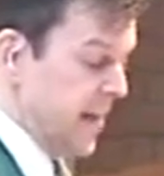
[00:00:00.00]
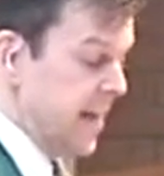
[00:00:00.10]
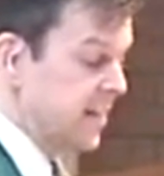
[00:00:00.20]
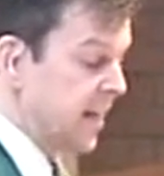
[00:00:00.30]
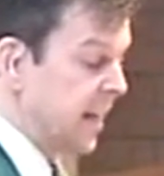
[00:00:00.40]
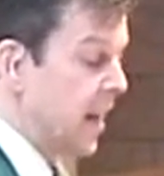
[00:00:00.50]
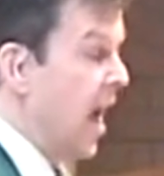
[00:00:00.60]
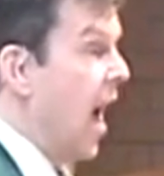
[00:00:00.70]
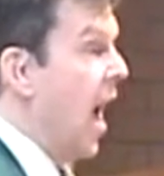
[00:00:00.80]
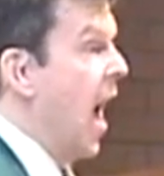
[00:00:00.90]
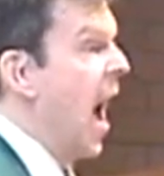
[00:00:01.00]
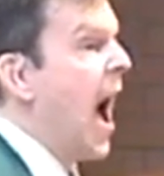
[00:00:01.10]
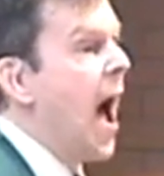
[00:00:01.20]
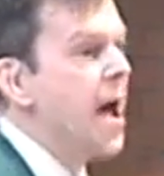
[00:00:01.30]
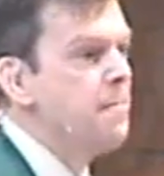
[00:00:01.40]
He said,
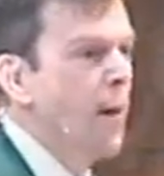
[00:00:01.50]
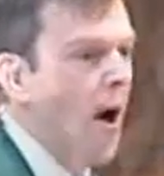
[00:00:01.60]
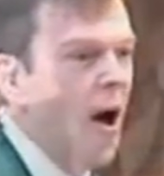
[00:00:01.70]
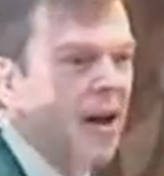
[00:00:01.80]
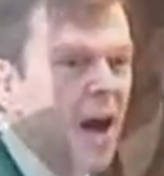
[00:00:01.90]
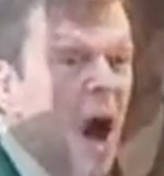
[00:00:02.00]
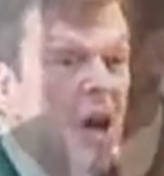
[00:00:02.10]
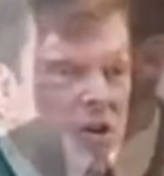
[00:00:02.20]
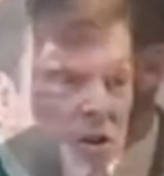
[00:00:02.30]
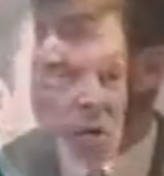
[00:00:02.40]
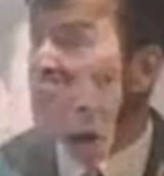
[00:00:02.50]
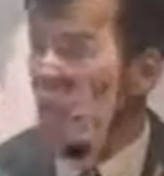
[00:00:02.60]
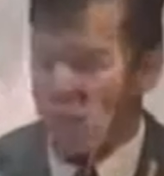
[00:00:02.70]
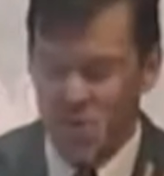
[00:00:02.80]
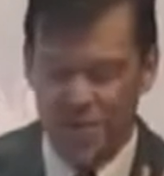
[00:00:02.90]
I bought a new
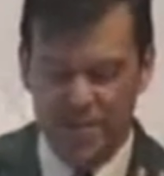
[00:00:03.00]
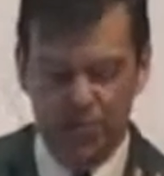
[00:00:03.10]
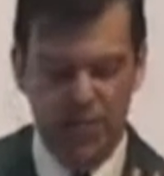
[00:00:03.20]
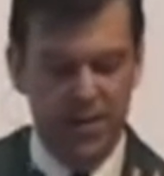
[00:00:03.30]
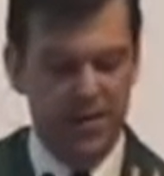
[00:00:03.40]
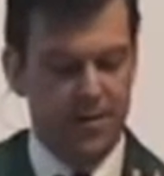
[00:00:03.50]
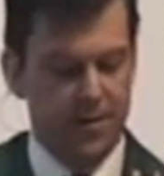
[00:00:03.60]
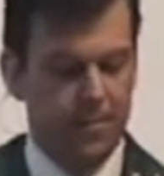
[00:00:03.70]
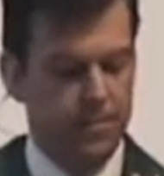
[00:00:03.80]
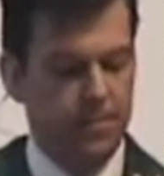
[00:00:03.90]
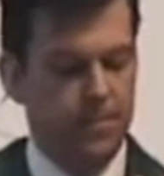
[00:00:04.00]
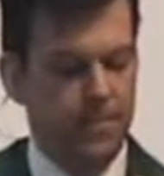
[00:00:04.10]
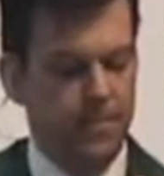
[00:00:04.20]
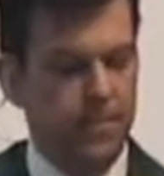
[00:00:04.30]
car this week.